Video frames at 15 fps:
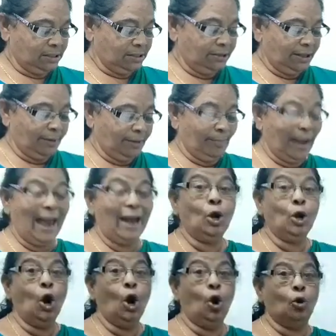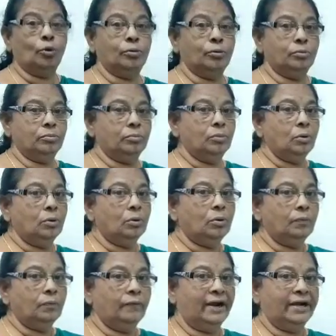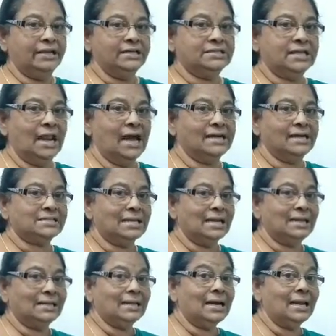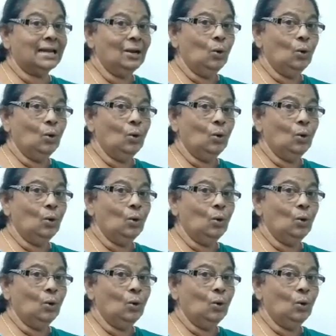Then mango, what is the last letter?